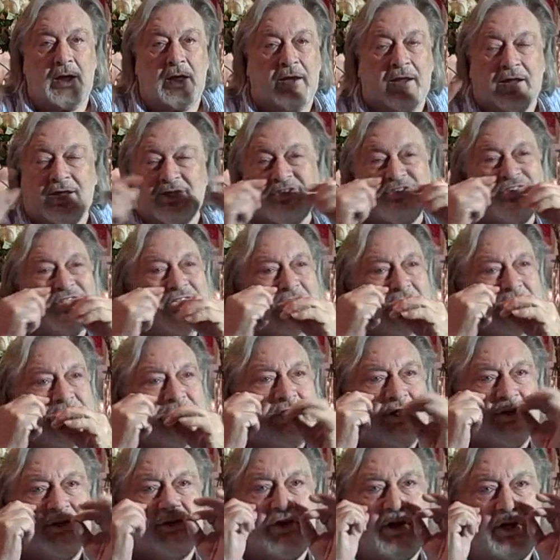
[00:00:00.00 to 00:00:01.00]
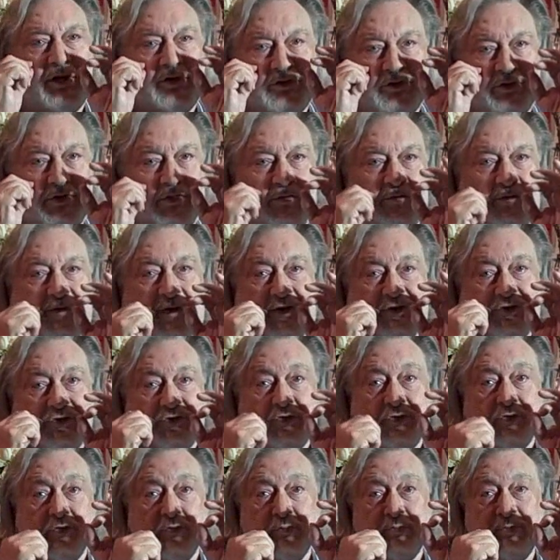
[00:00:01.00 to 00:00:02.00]
and I could see details in the
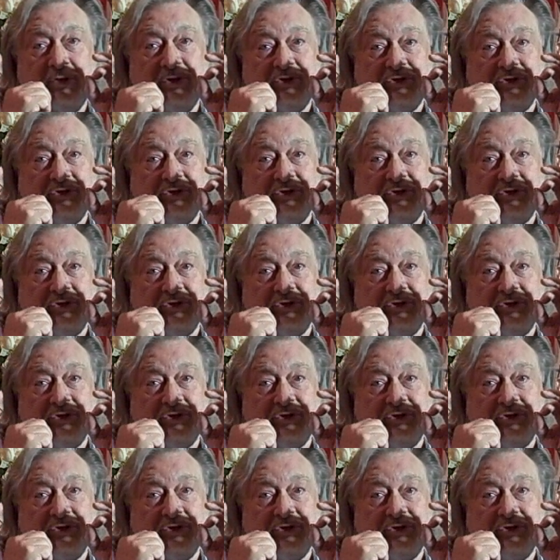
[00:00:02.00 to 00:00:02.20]
face that you'd